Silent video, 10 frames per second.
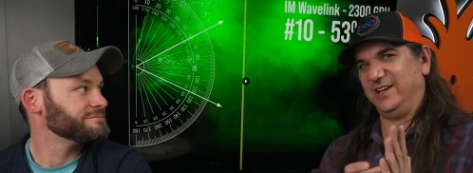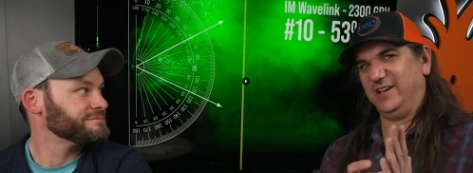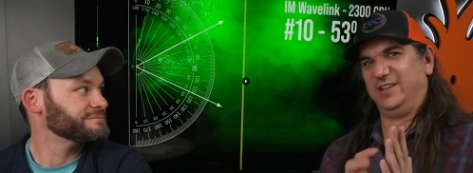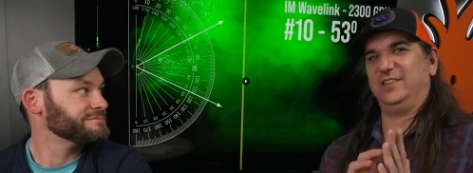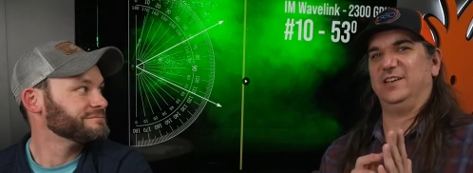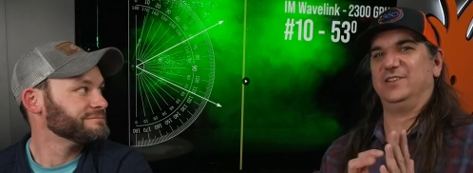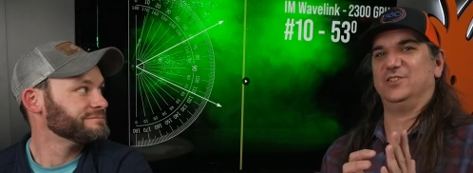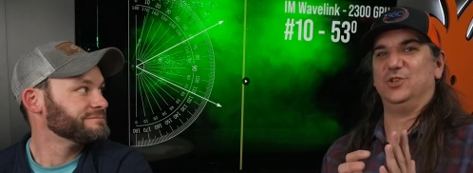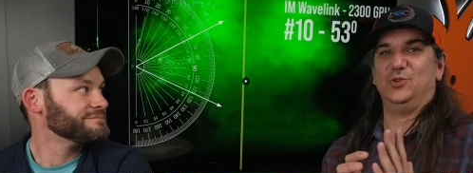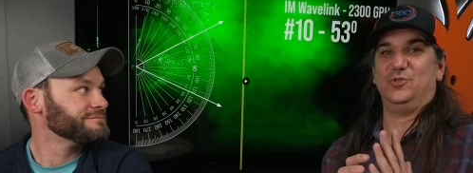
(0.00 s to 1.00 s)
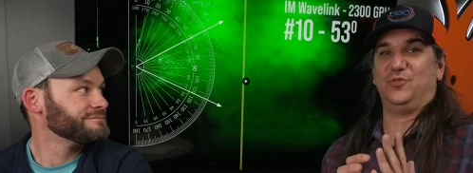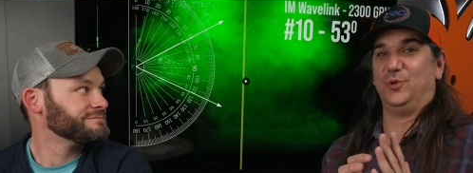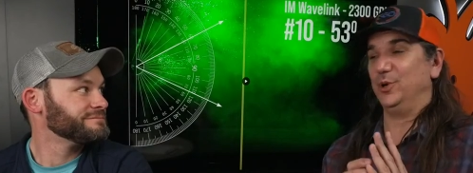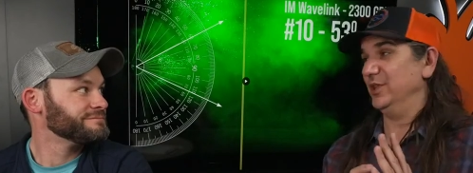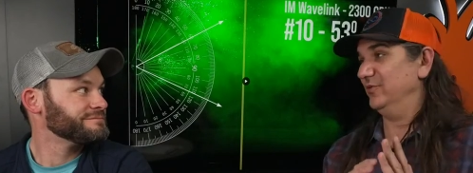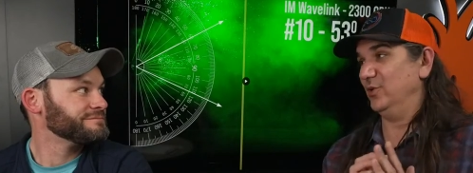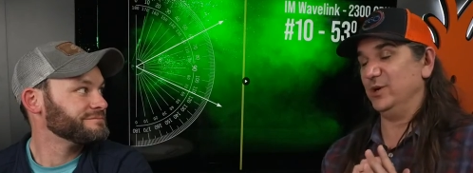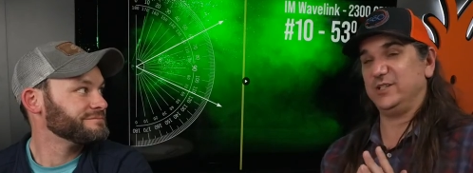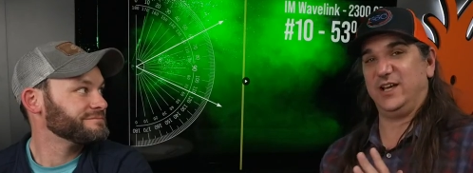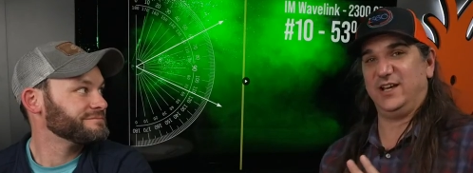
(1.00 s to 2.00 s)
Speaker 1: uh, things do for the
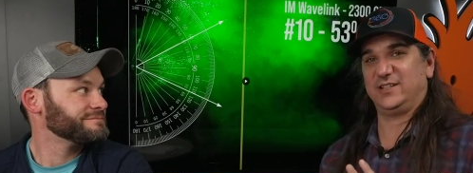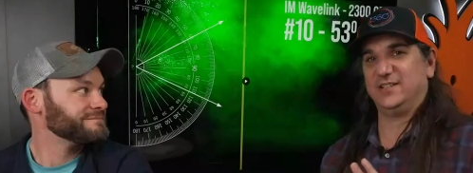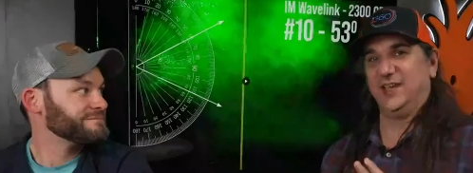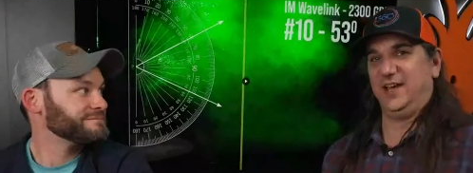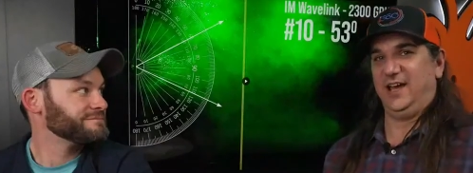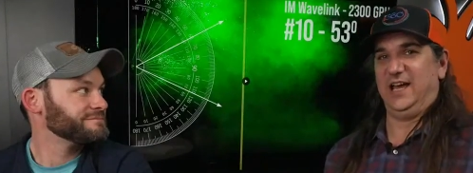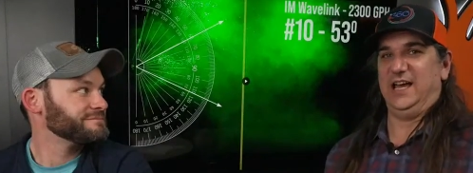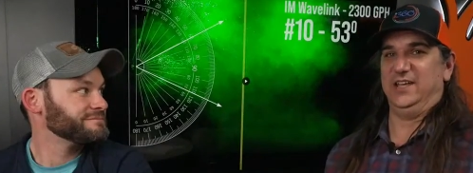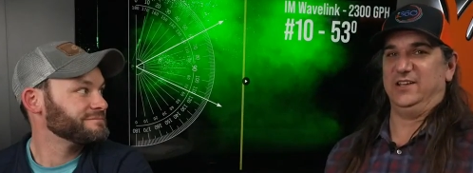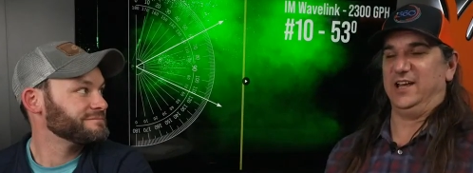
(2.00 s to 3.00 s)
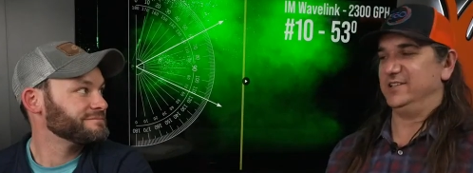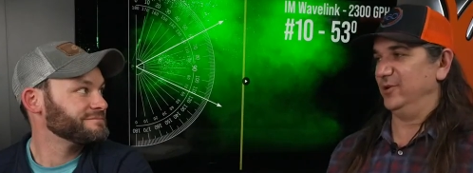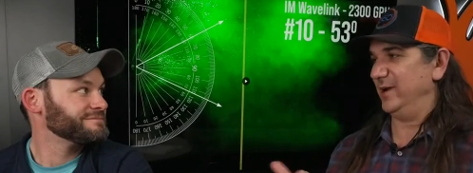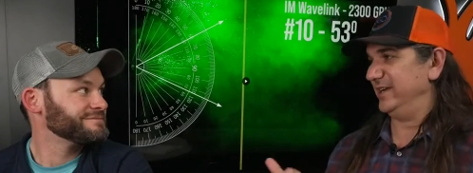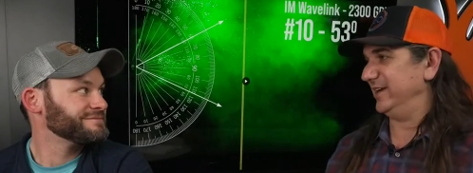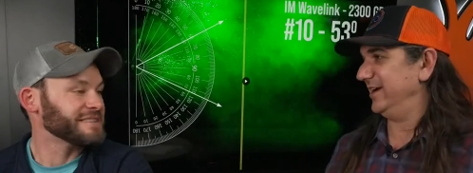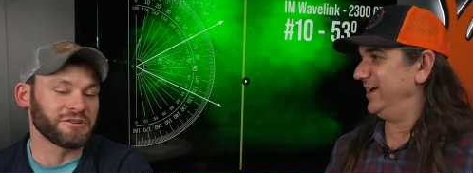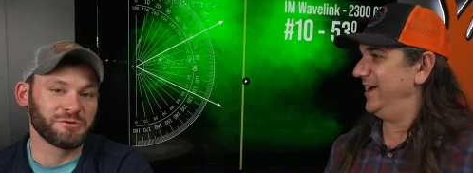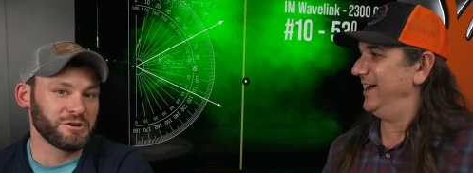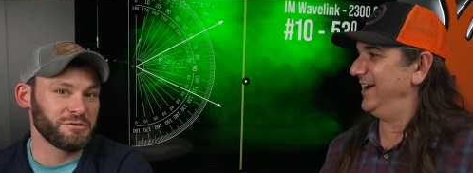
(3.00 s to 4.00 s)
VorTechs. Uh, you got to tell Randy. I'll
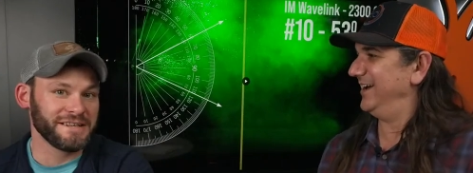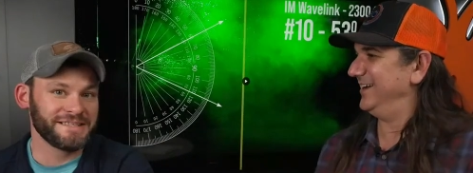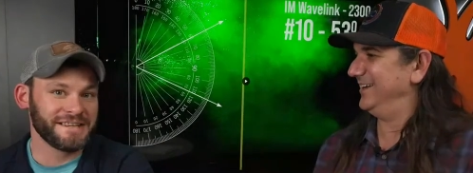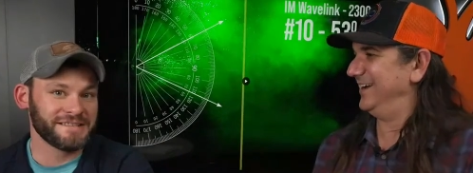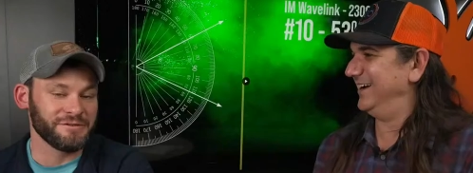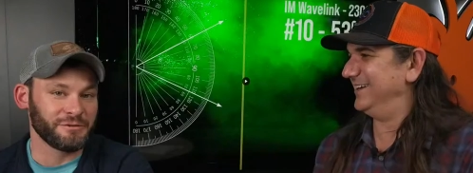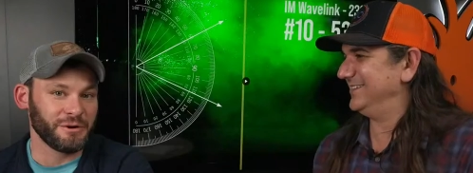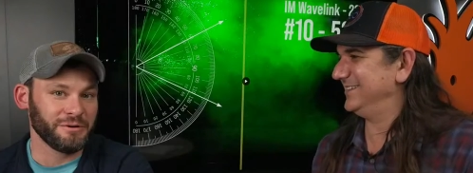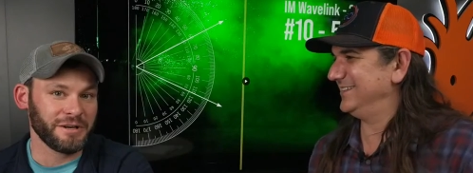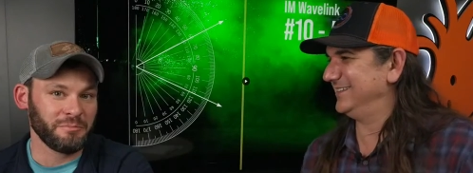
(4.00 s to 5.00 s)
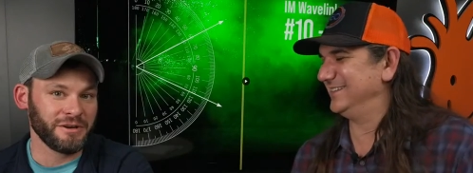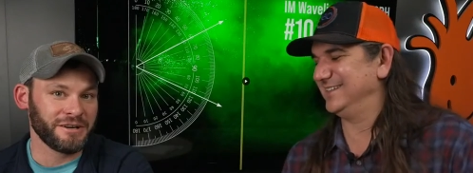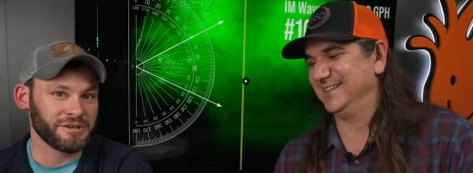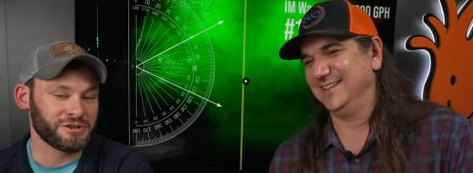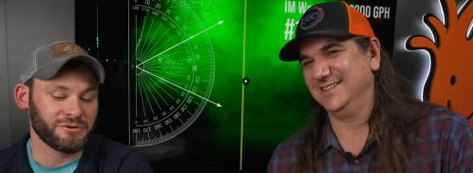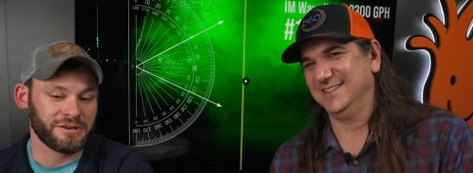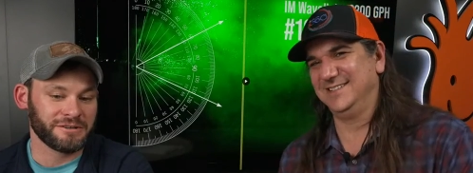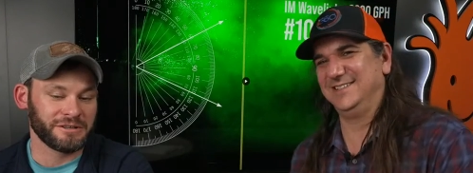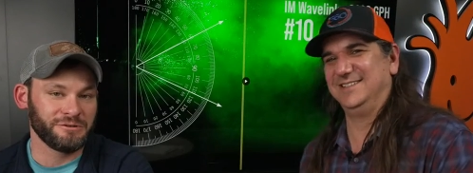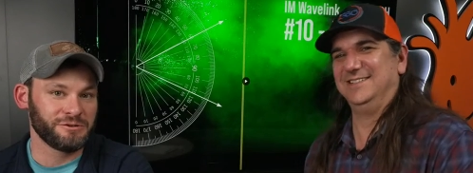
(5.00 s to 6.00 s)
do a quick test uh, and
Speaker 2: throw it up there on a short, a
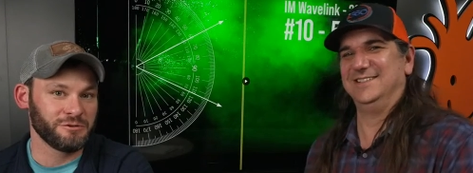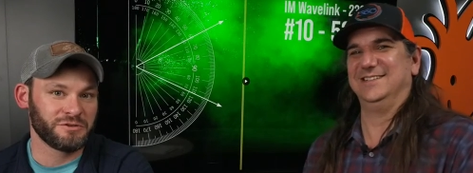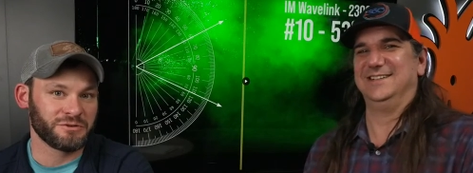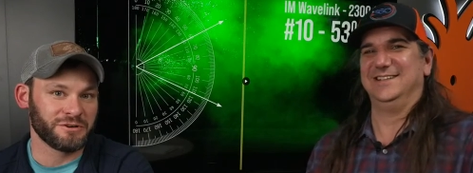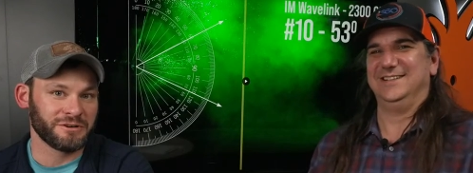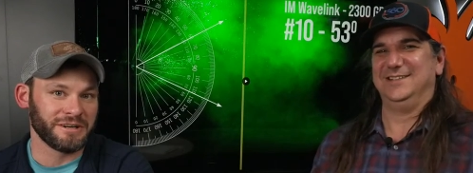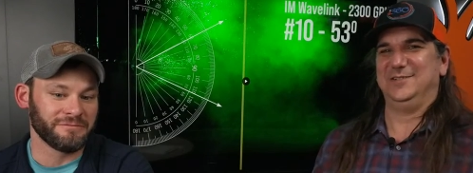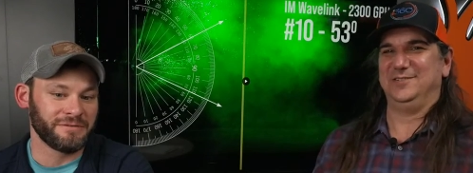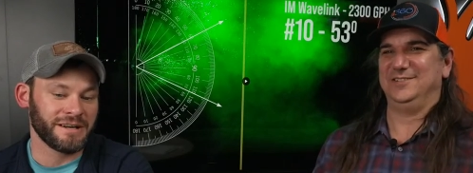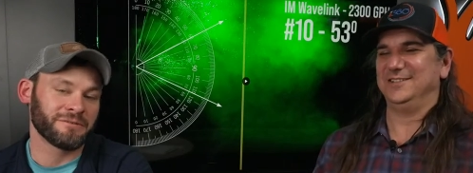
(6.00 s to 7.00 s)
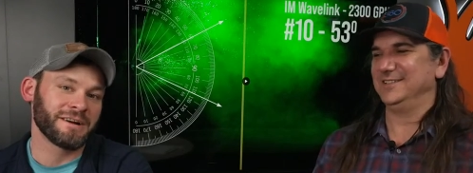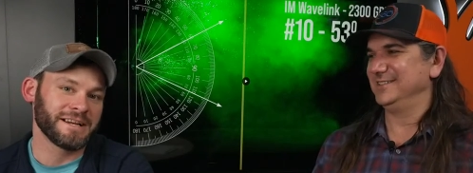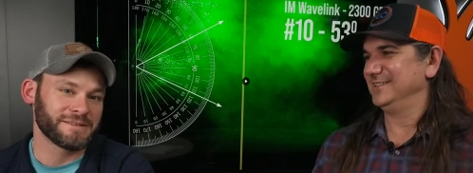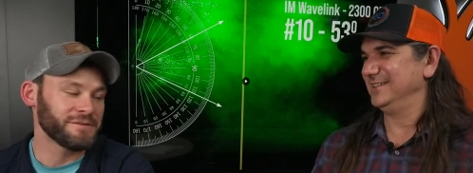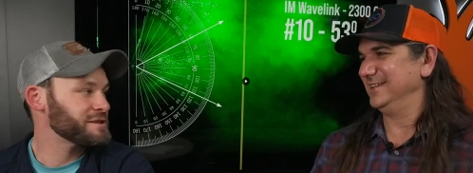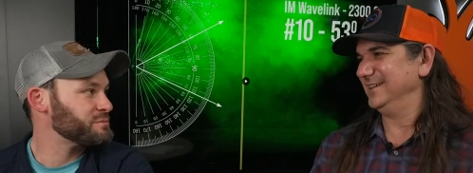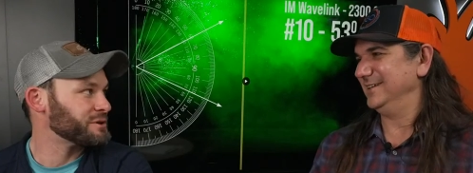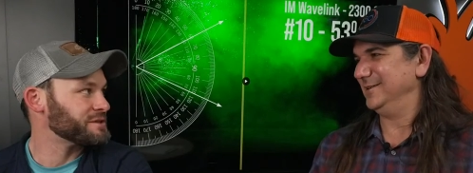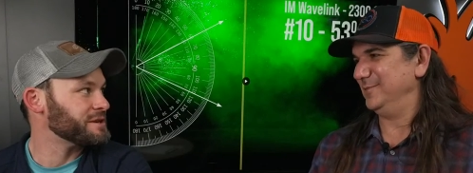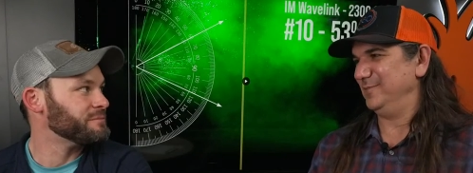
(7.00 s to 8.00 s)
YouTube short, or on fa- uh, Ryan's Facebook or
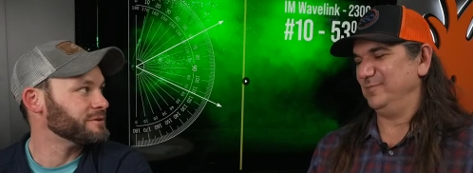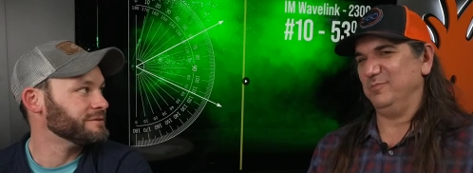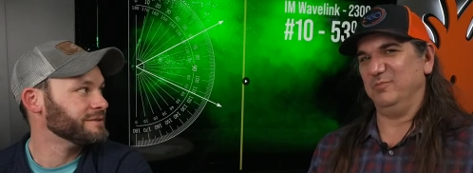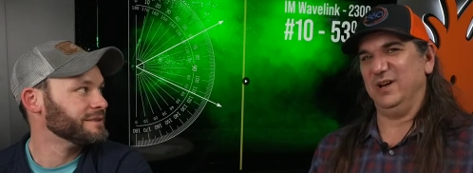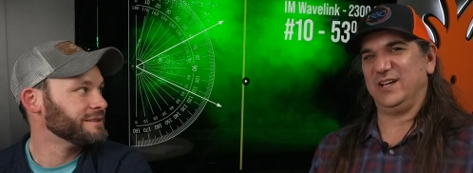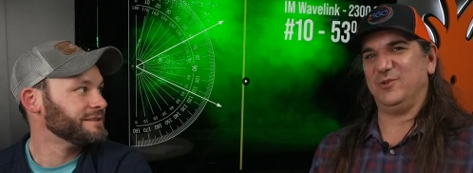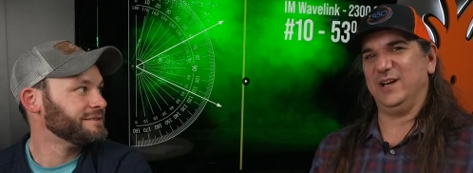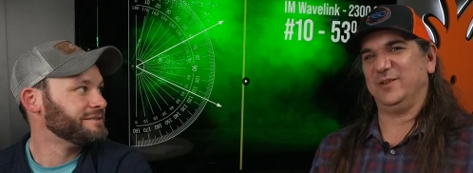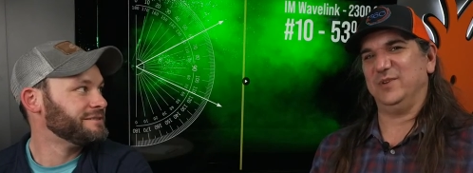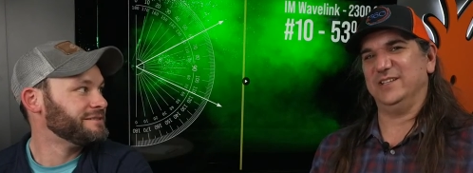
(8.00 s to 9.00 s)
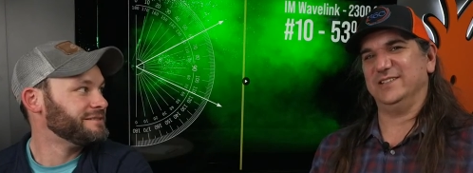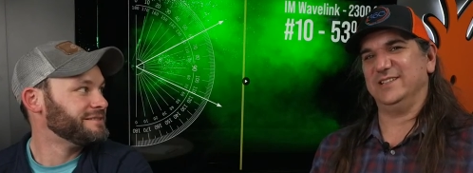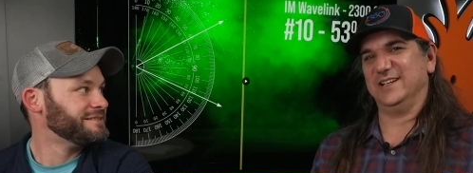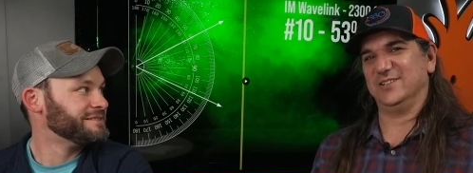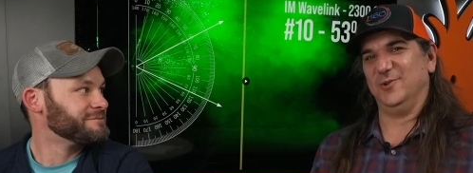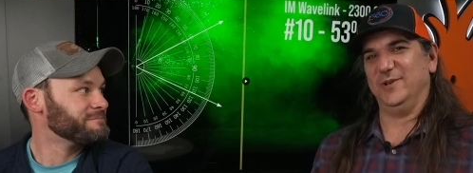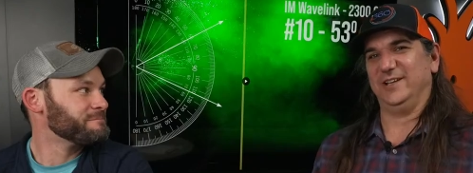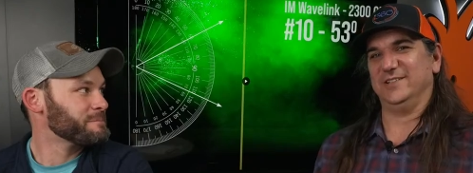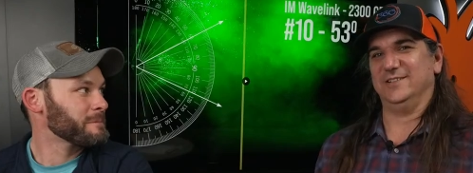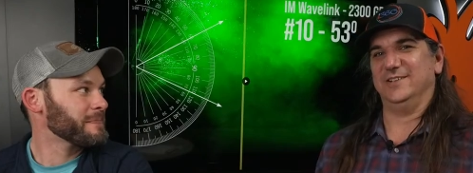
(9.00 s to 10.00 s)
something.
Speaker 1: By quick means it takes all week
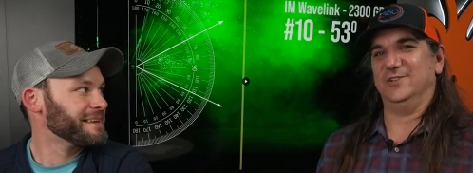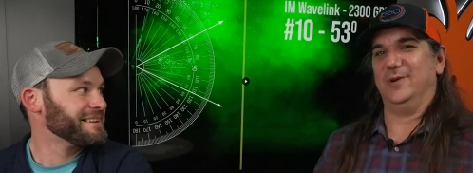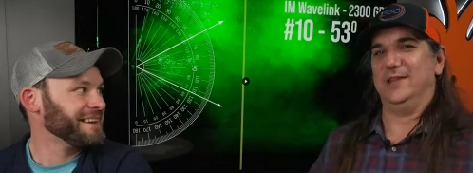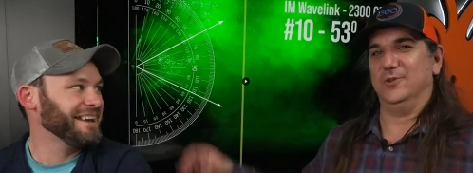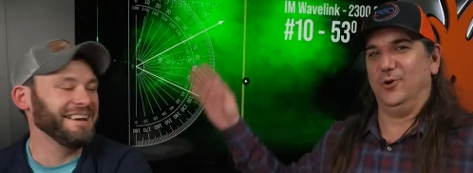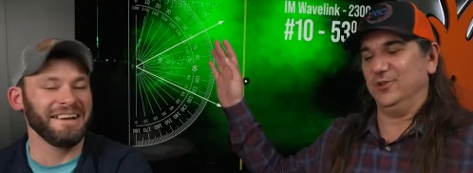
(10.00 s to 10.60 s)
you have to drain whole,